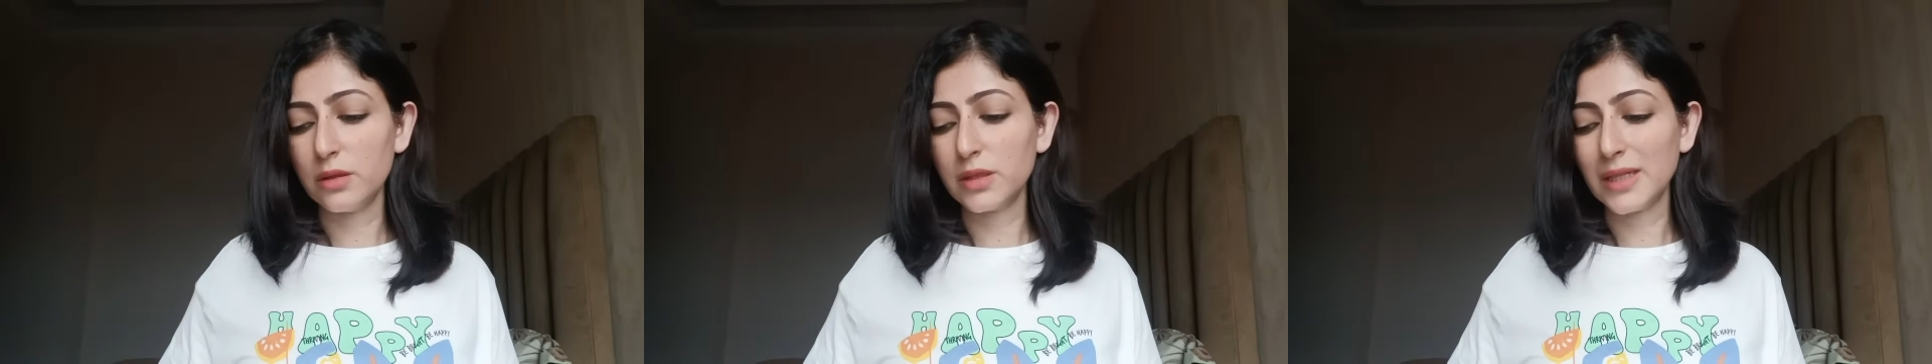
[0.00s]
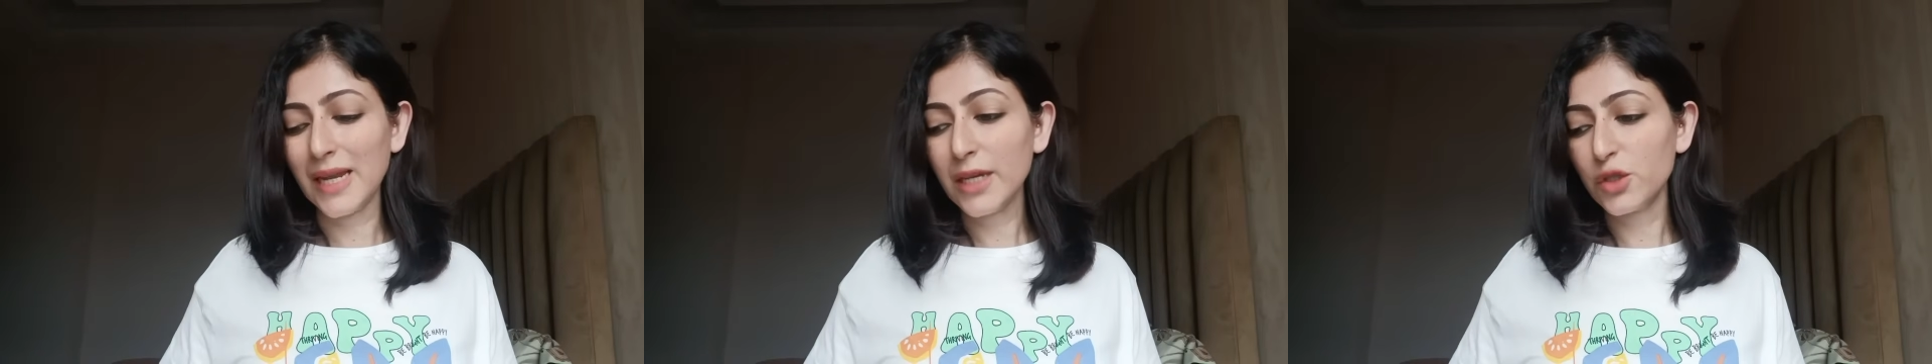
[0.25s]
this
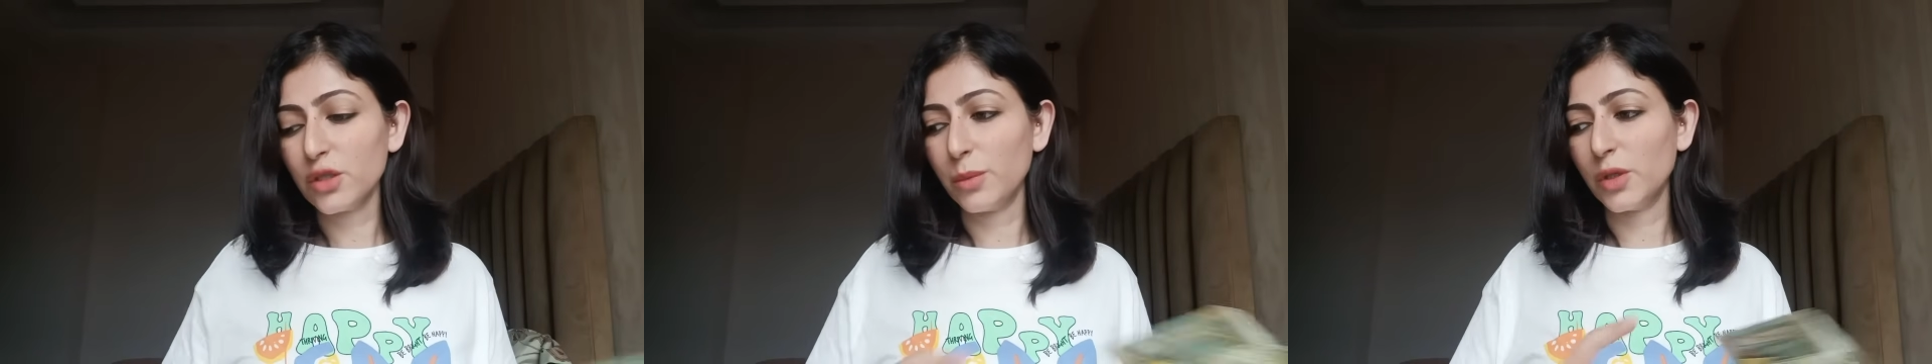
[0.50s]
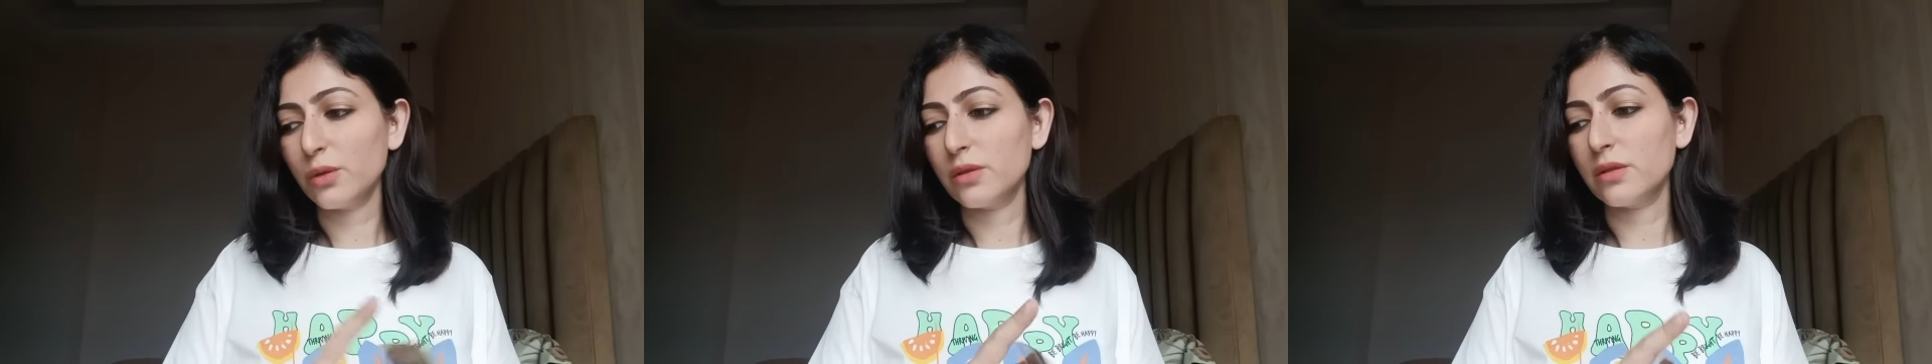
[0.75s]
connection,
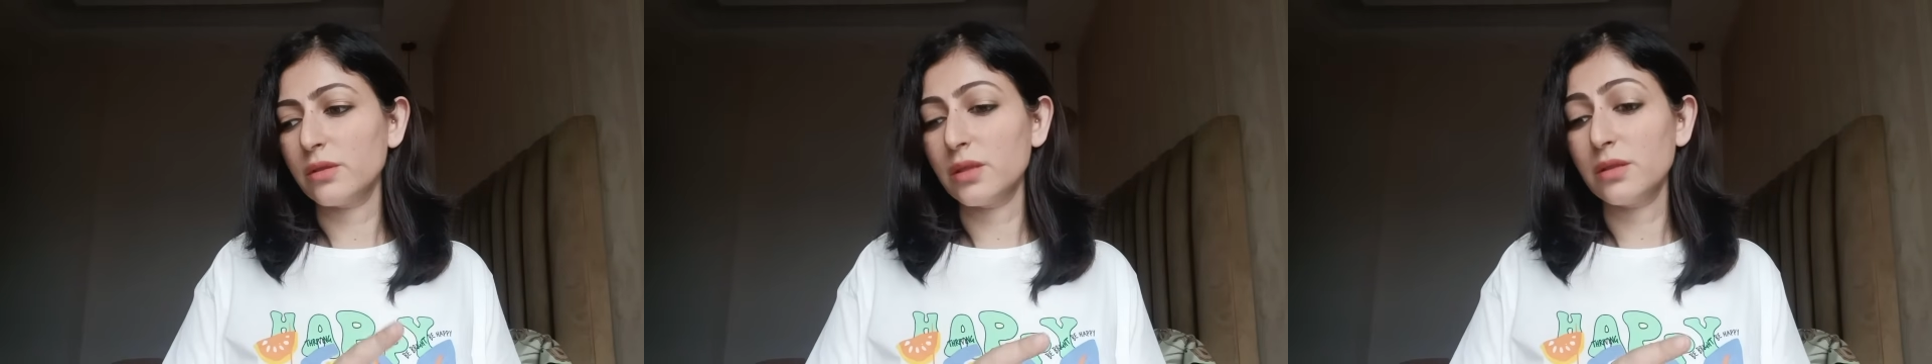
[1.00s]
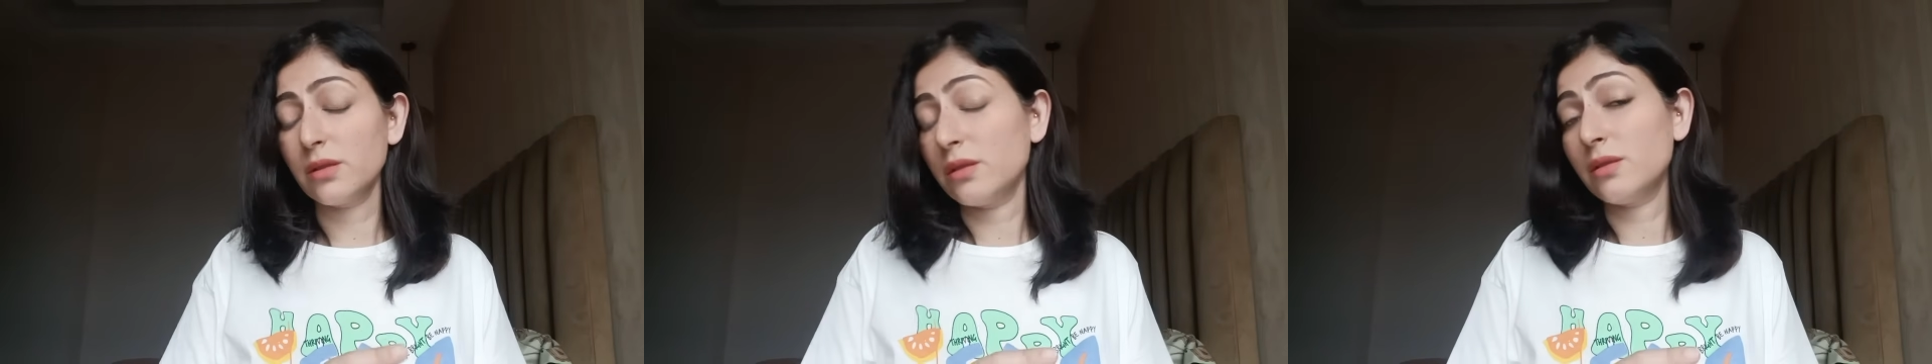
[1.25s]
because
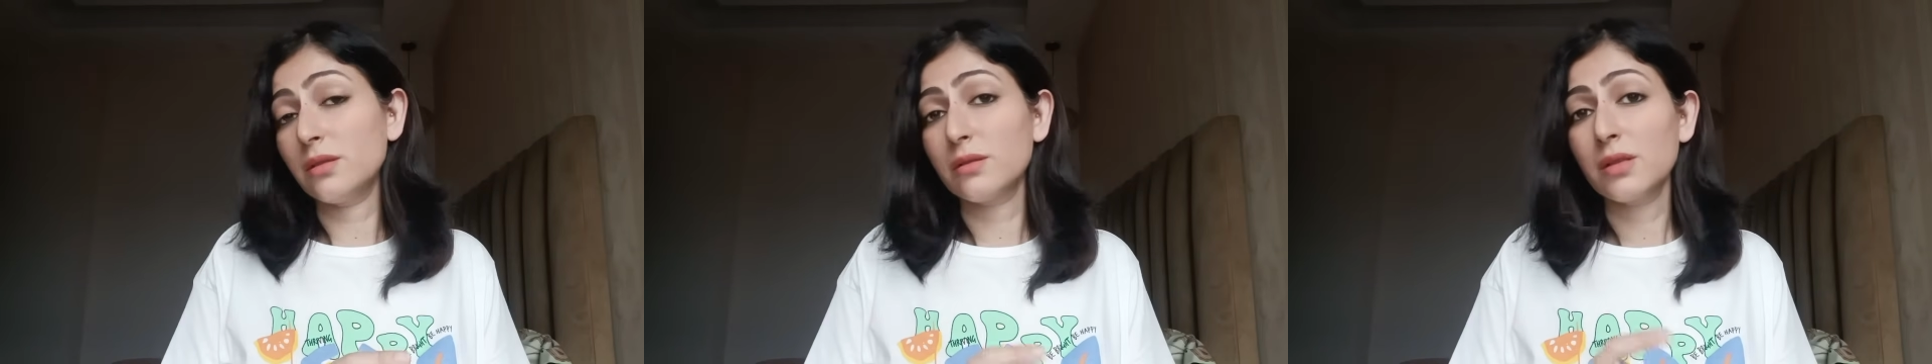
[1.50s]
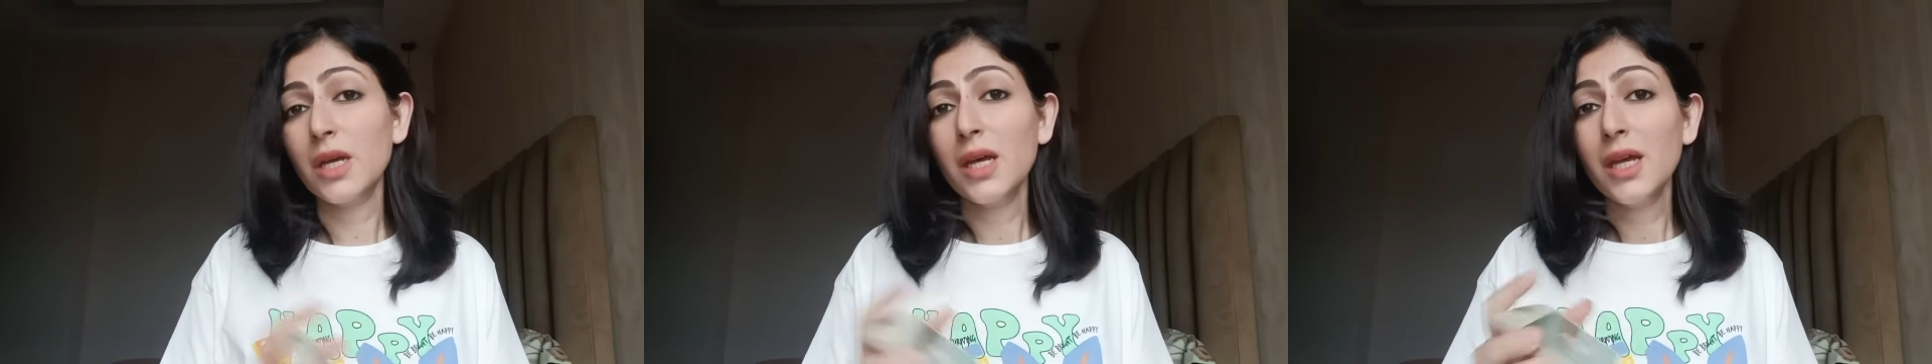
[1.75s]
it's